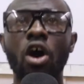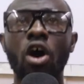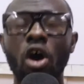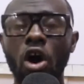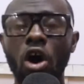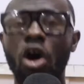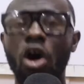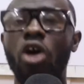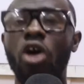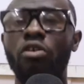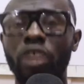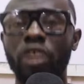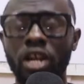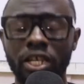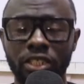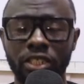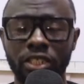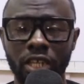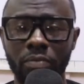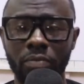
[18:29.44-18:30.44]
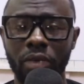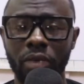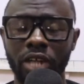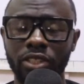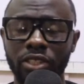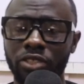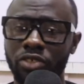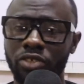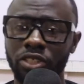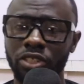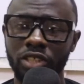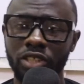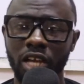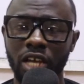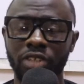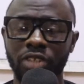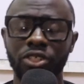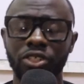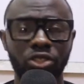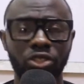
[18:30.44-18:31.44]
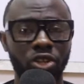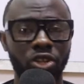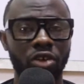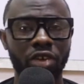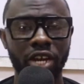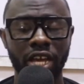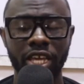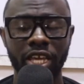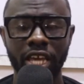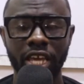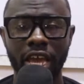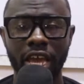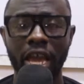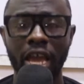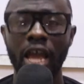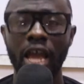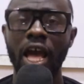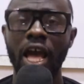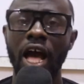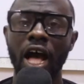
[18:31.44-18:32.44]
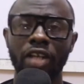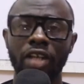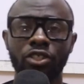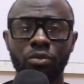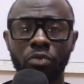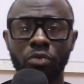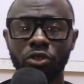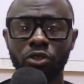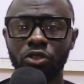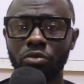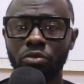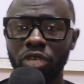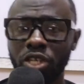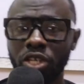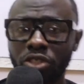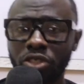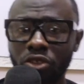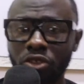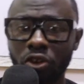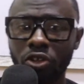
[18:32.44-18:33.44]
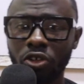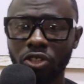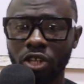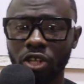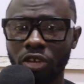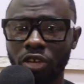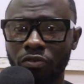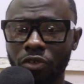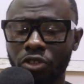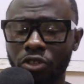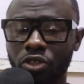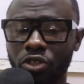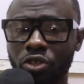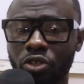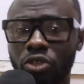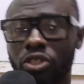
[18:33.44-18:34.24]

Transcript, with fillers: all related party transactions during the year are supposed to be disclosed in the footnotes,